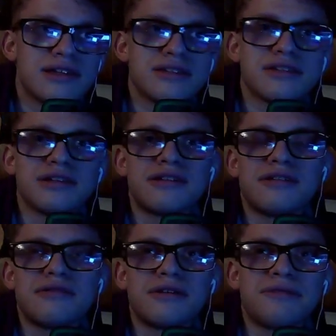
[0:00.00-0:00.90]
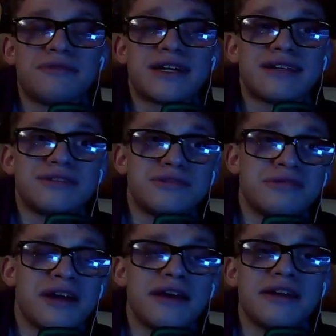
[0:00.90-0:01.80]
So when I
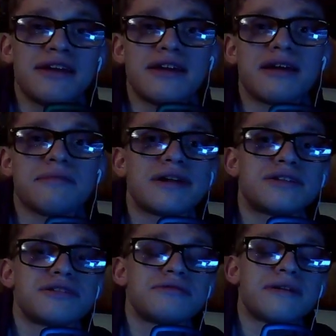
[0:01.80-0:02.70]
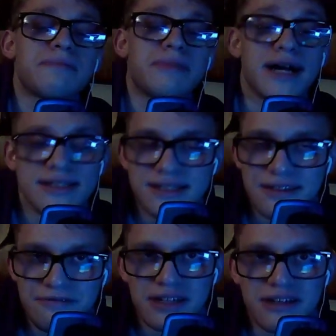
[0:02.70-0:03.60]
do get it, I might do an
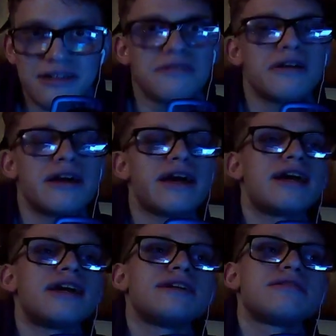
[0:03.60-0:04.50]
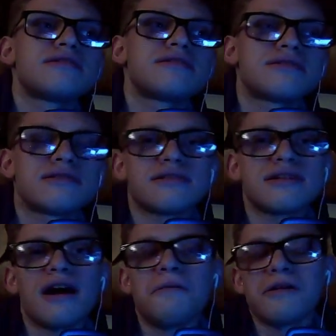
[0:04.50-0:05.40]
unboxing video and
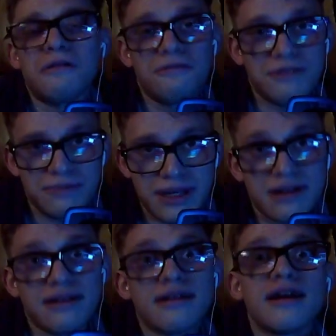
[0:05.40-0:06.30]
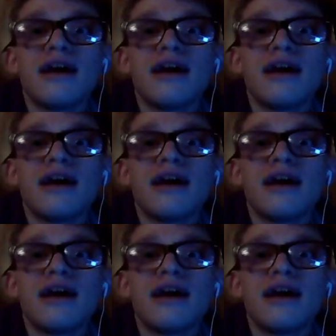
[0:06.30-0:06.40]
I will go from there.